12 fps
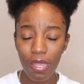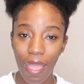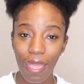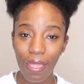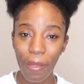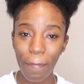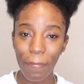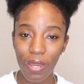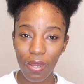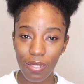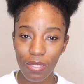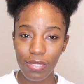I can
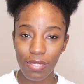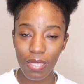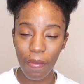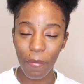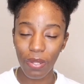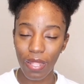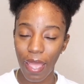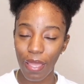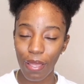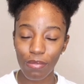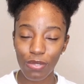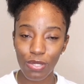barely see, but I
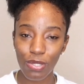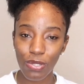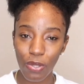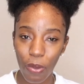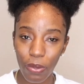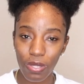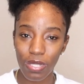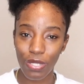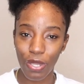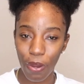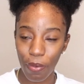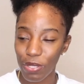am so
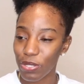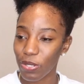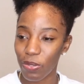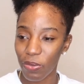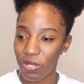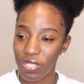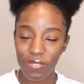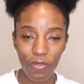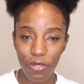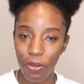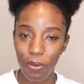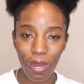determined to do this
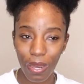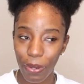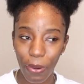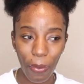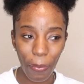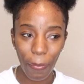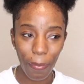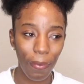video right now